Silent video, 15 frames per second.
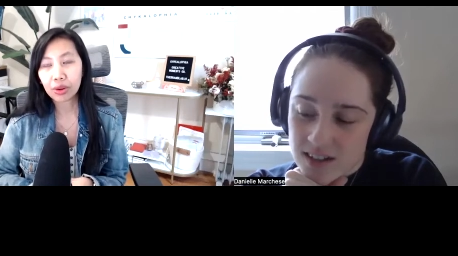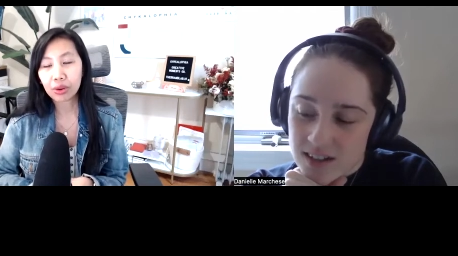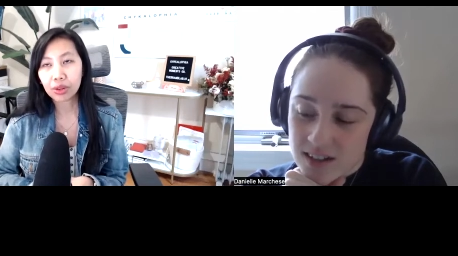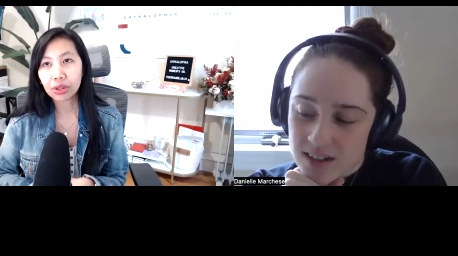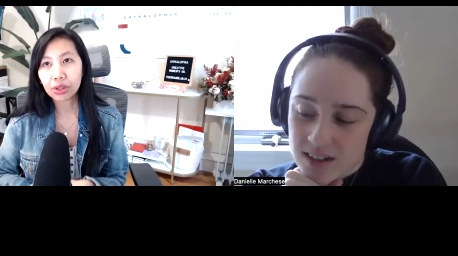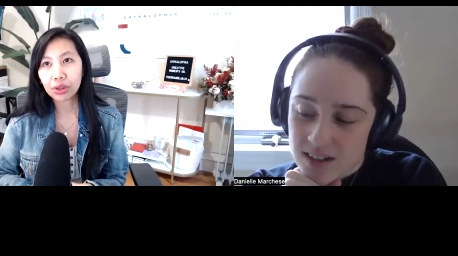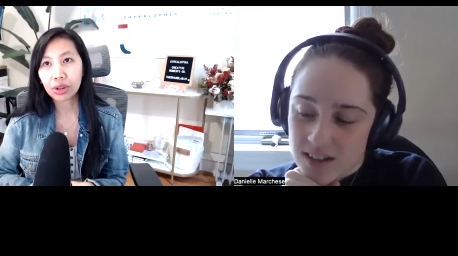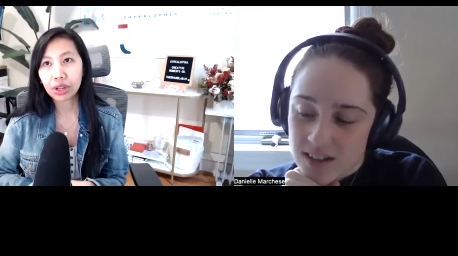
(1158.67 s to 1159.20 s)
Speaker 1: you
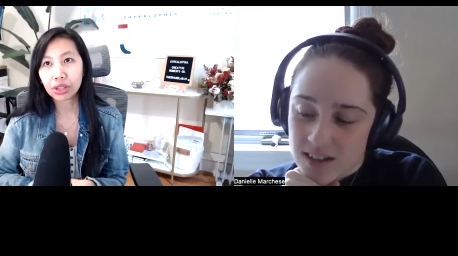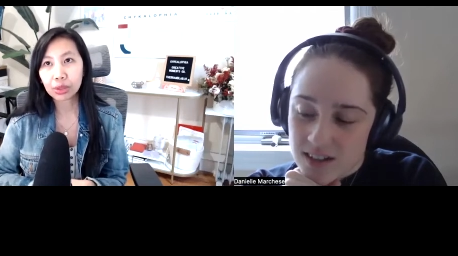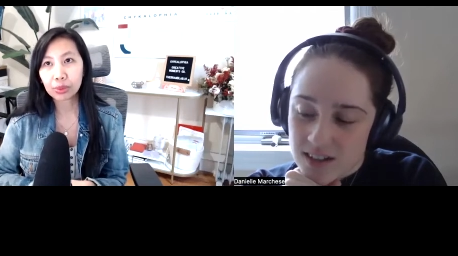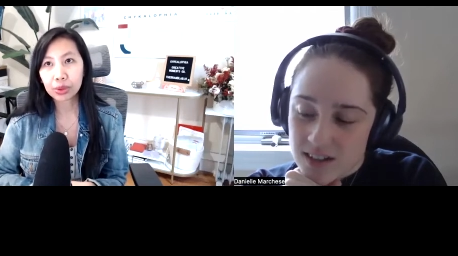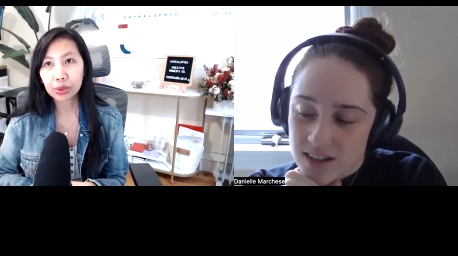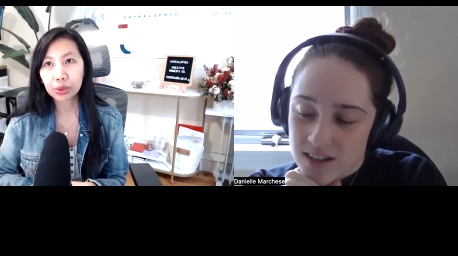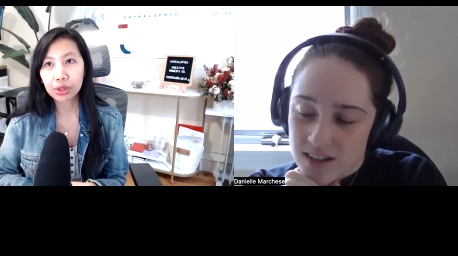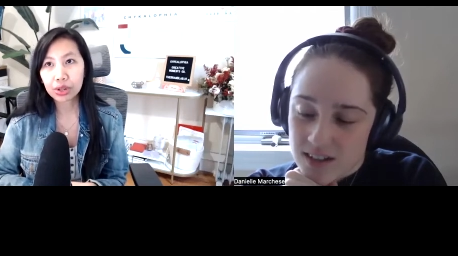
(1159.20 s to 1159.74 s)
know,
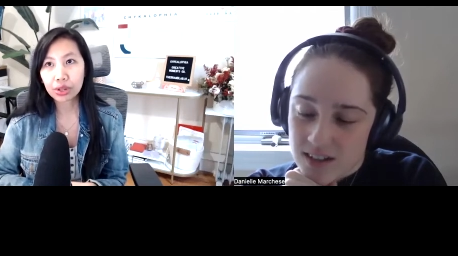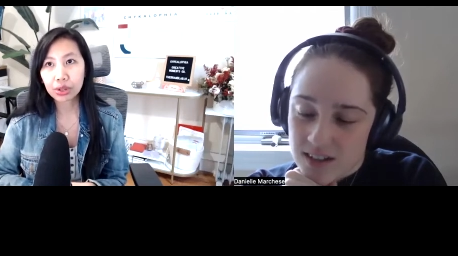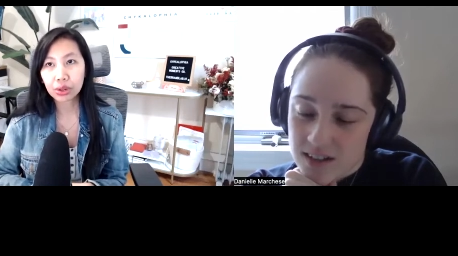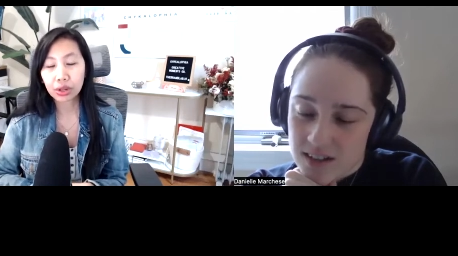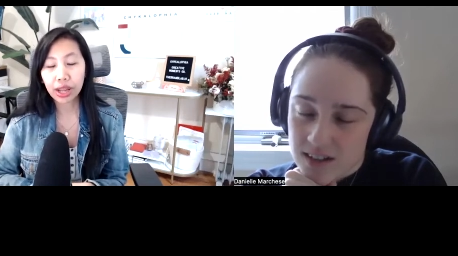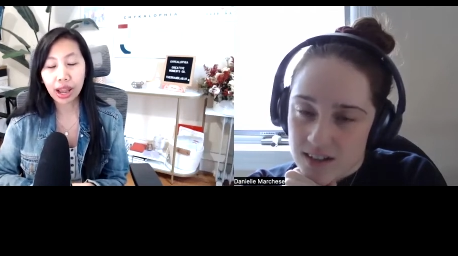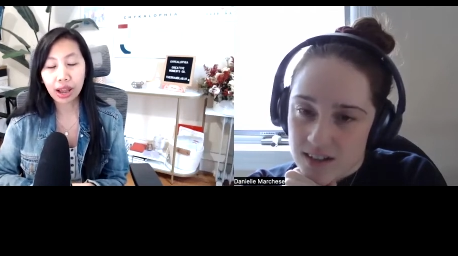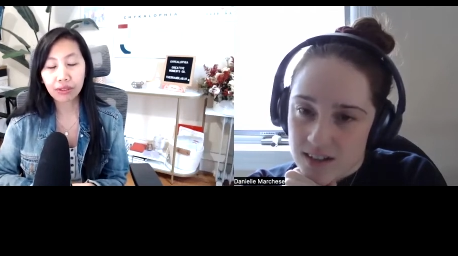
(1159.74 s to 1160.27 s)
entrepreneurs don't
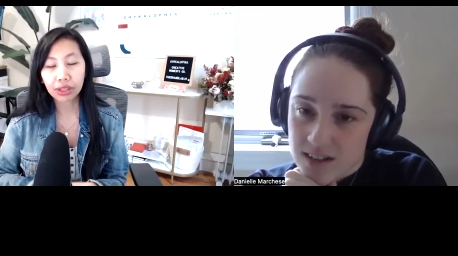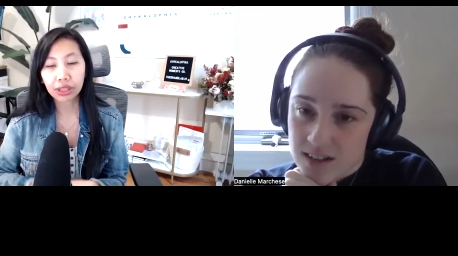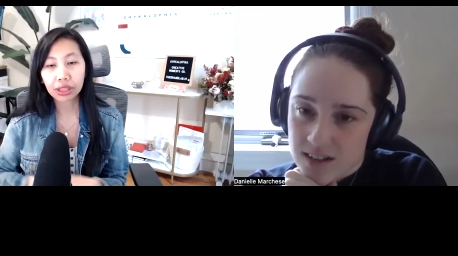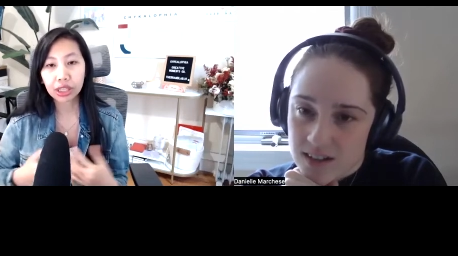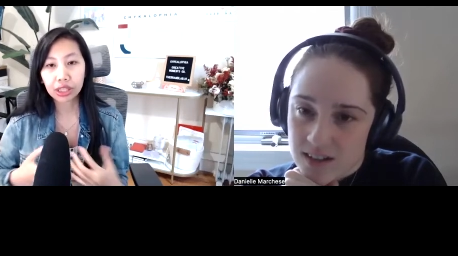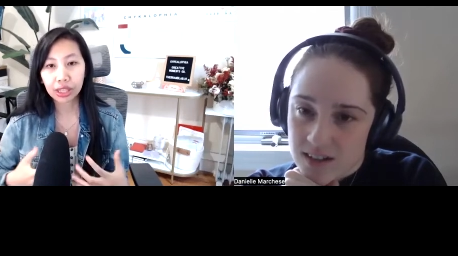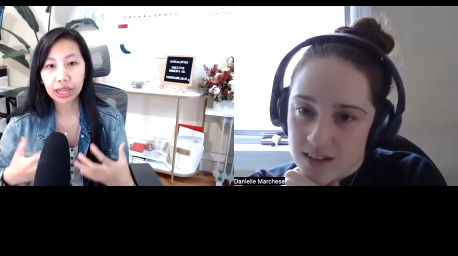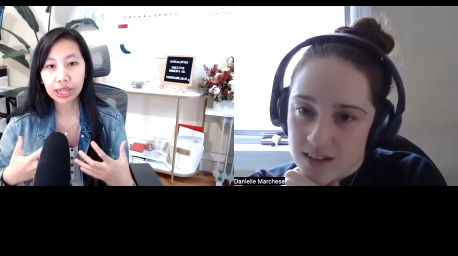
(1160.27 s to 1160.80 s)
have a
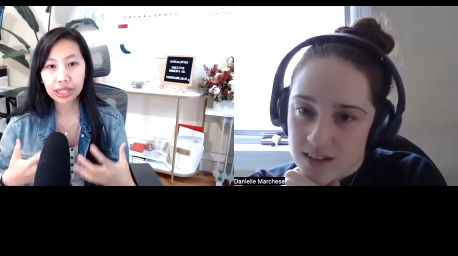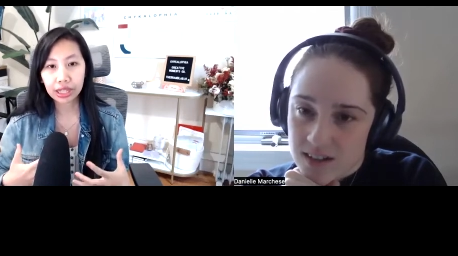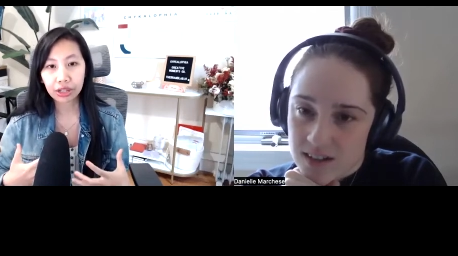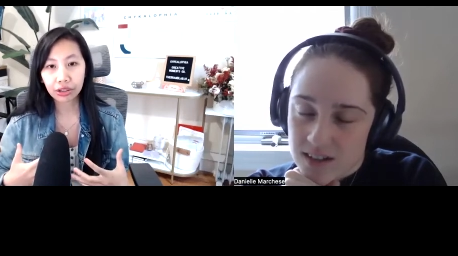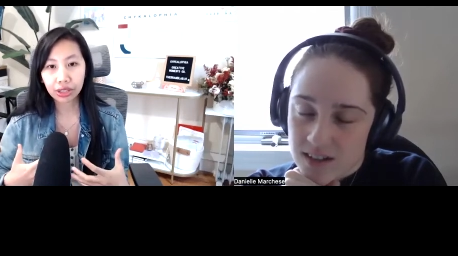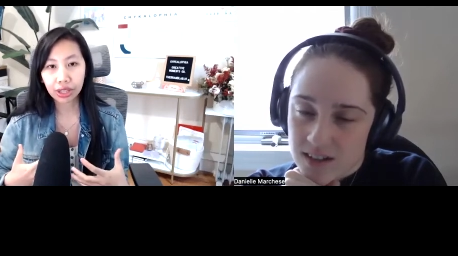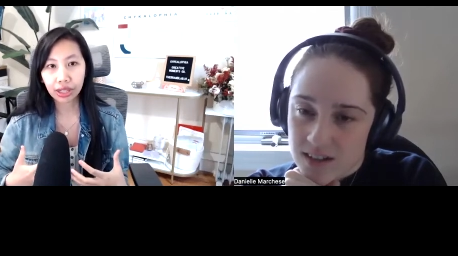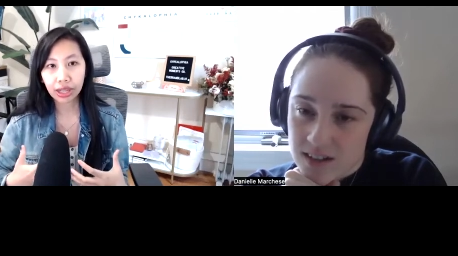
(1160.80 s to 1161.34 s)
clear idea
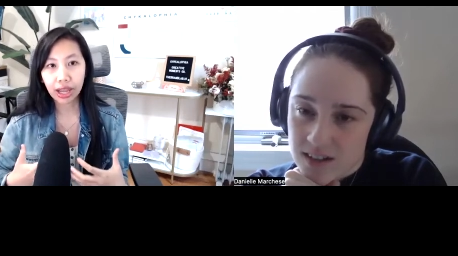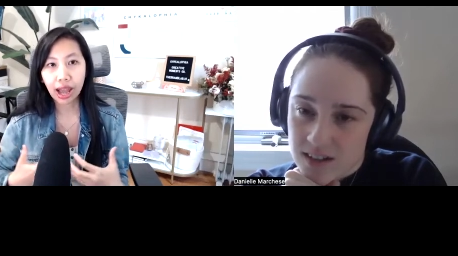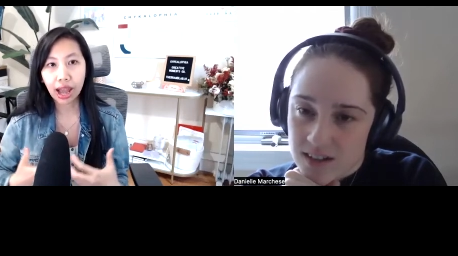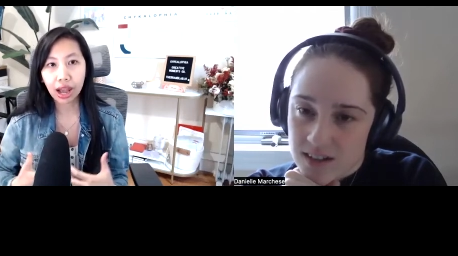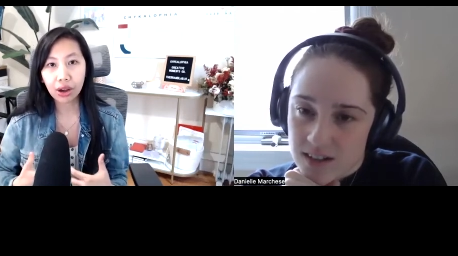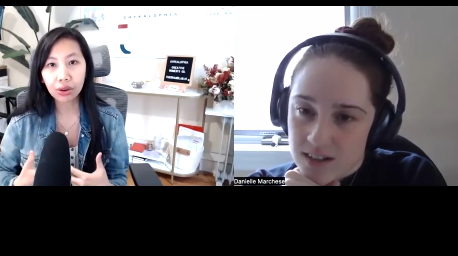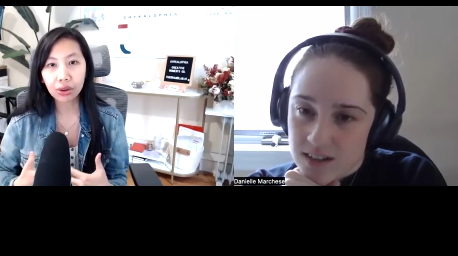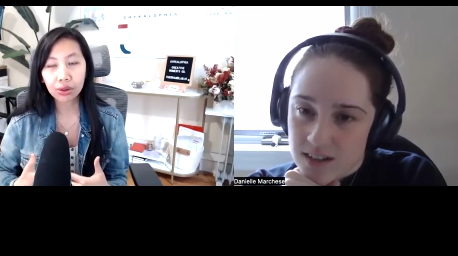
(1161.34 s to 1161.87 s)
of like
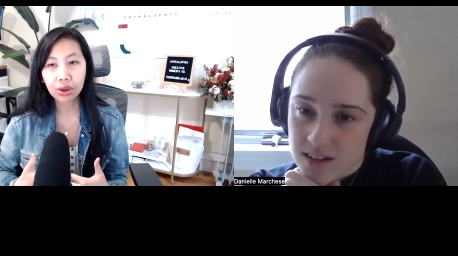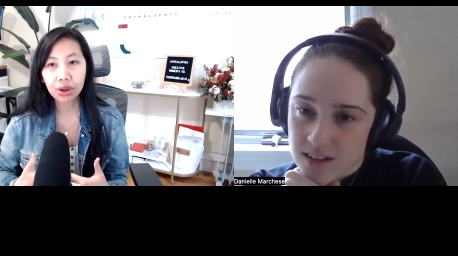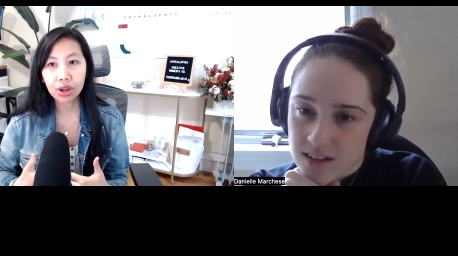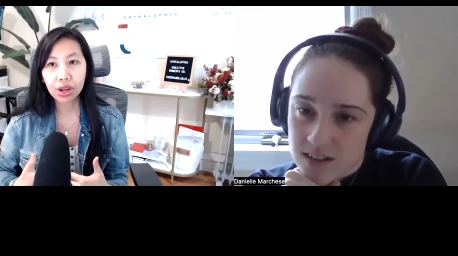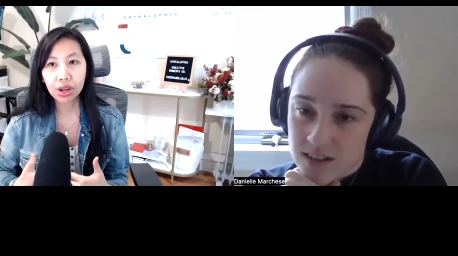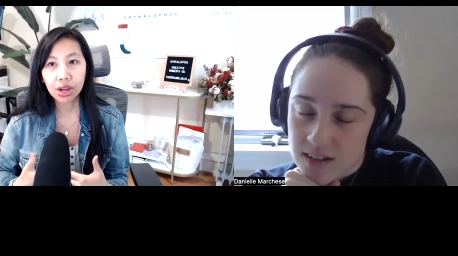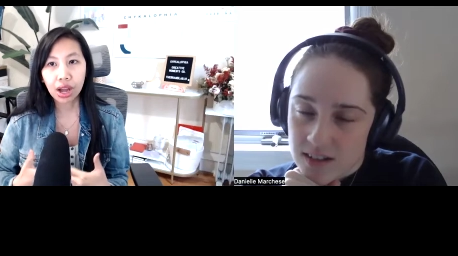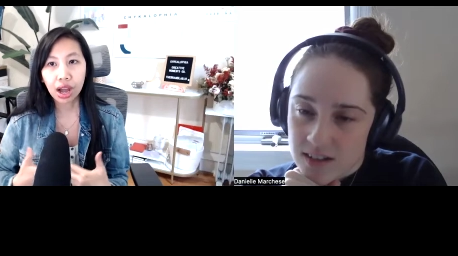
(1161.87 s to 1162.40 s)
how
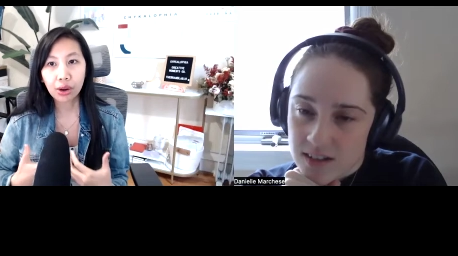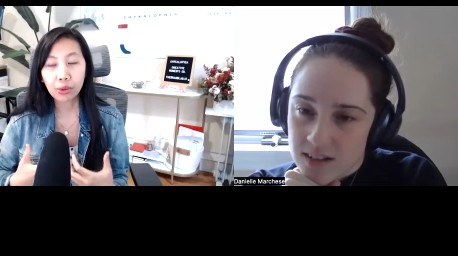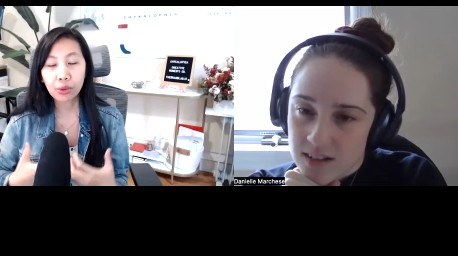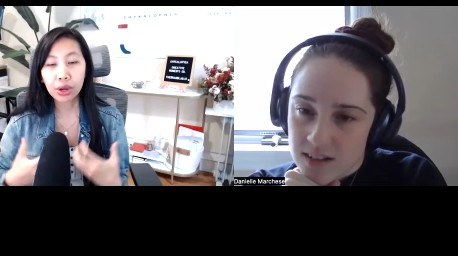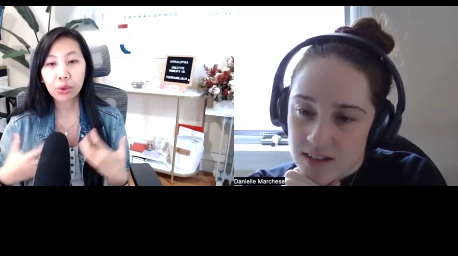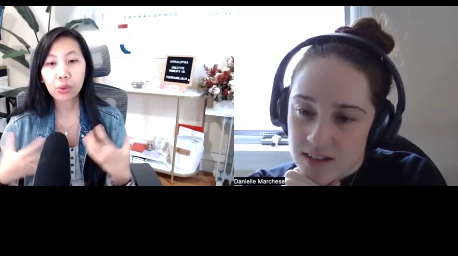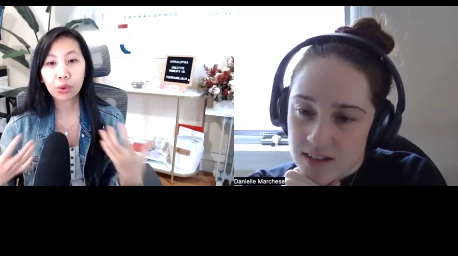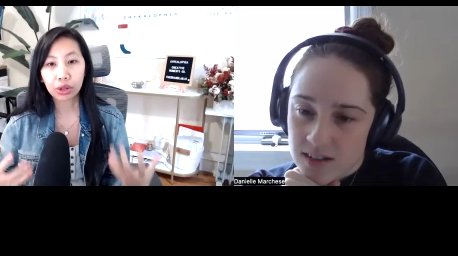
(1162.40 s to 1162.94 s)
how do I
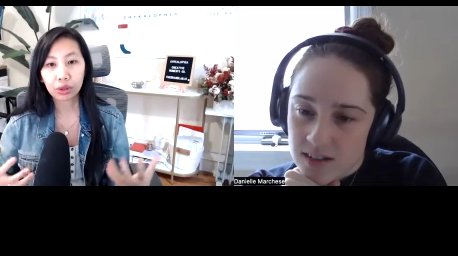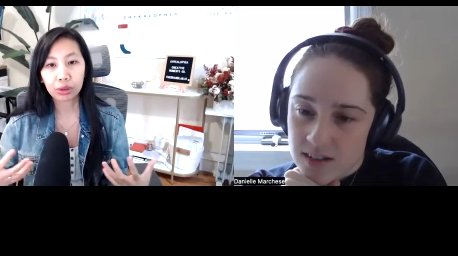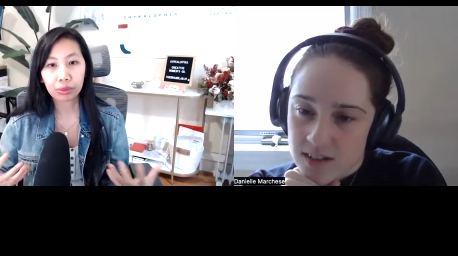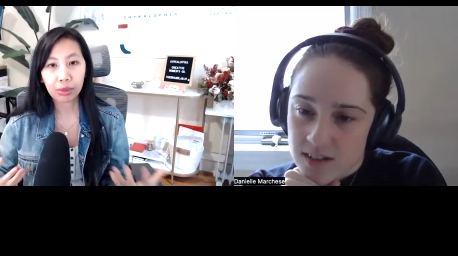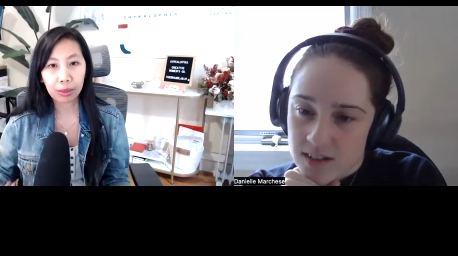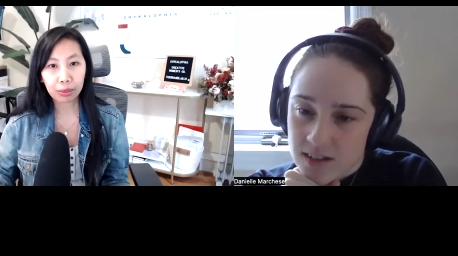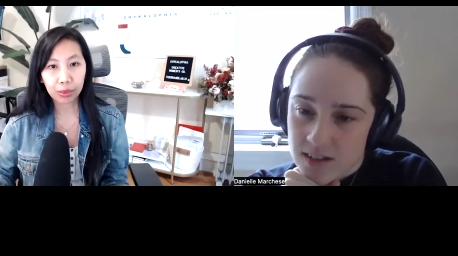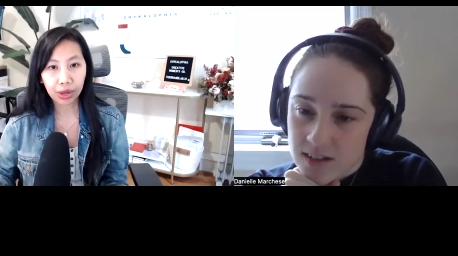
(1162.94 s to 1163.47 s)
work with my
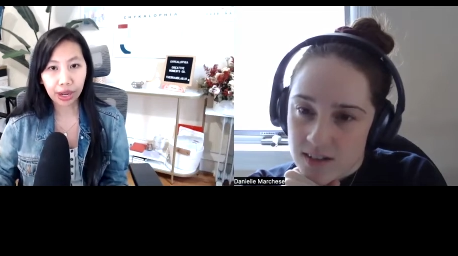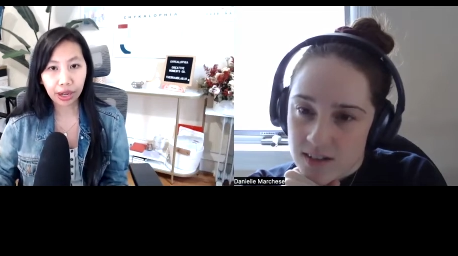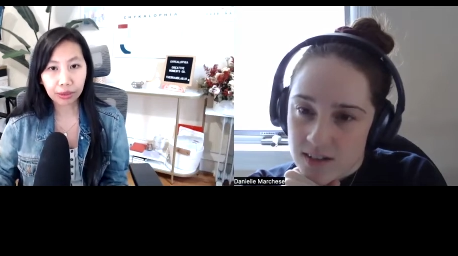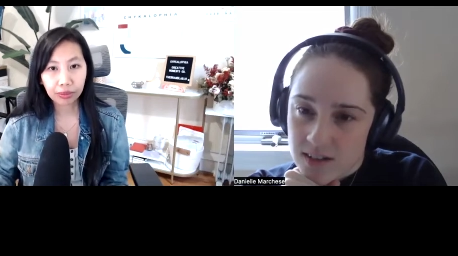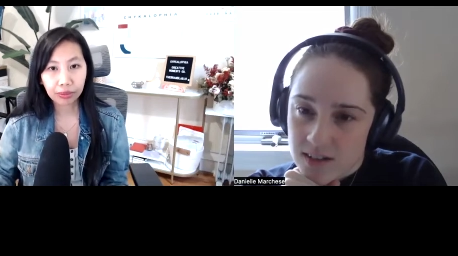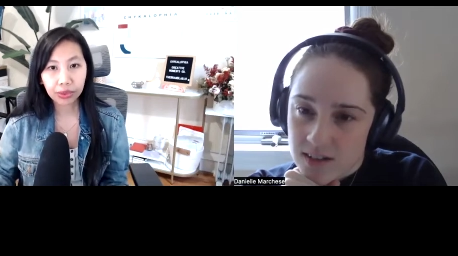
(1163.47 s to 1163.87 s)
brand?